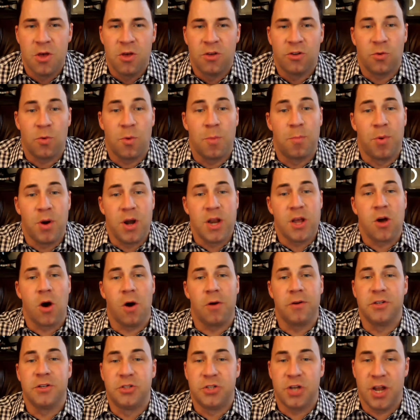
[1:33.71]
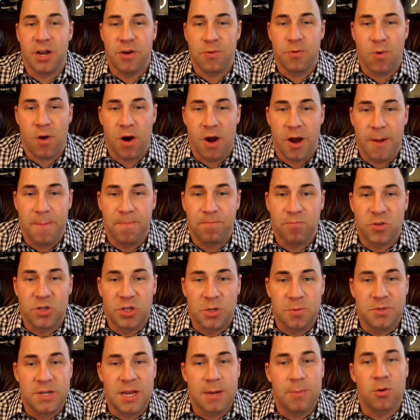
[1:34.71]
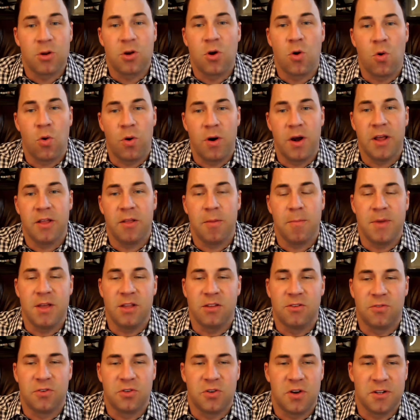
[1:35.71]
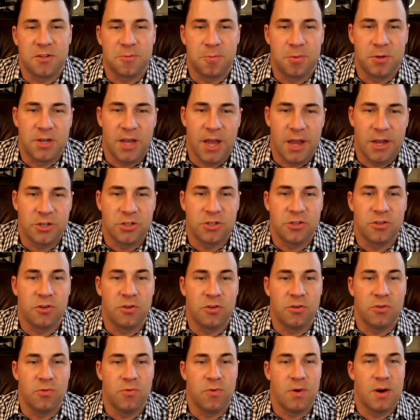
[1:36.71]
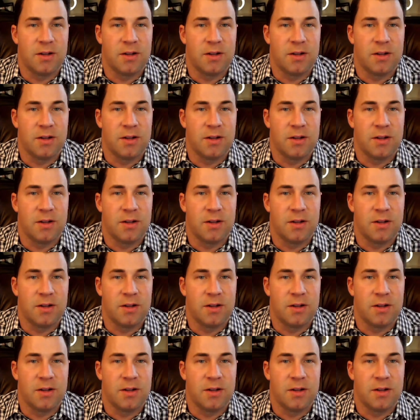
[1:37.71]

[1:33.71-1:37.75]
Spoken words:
So when Brittany called in January, she was able to coordinate the means for transportation to